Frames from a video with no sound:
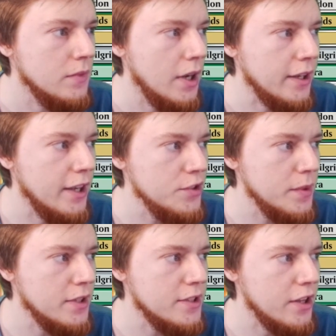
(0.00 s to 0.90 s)
I guess
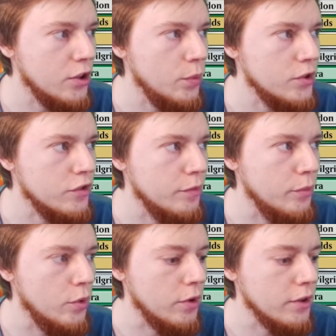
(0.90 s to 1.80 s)
we can take the Witch of
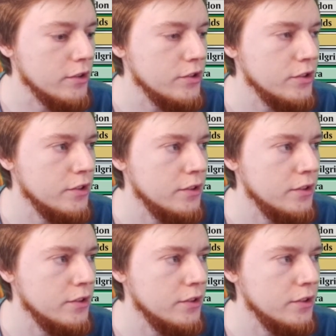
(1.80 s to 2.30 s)
Moors.